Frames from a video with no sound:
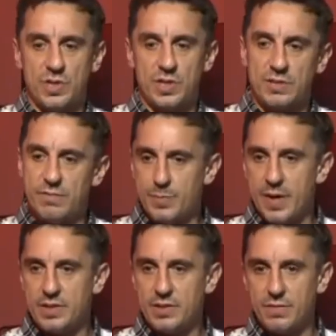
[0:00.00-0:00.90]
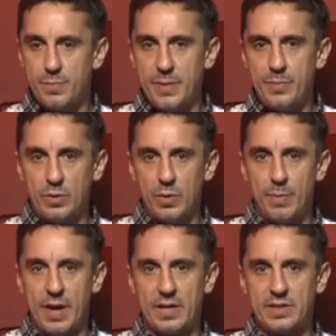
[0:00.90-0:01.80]
this, in respect of people look
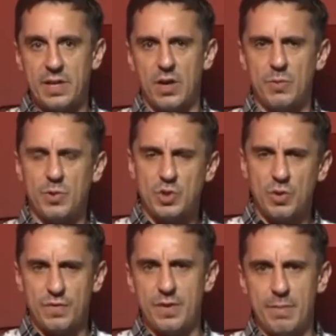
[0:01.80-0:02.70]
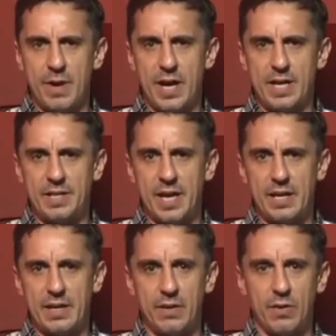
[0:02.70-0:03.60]
back and say, oh, they were tougher in my
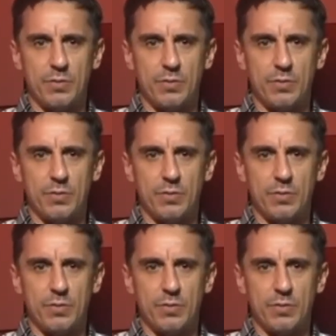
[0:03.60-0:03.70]
day.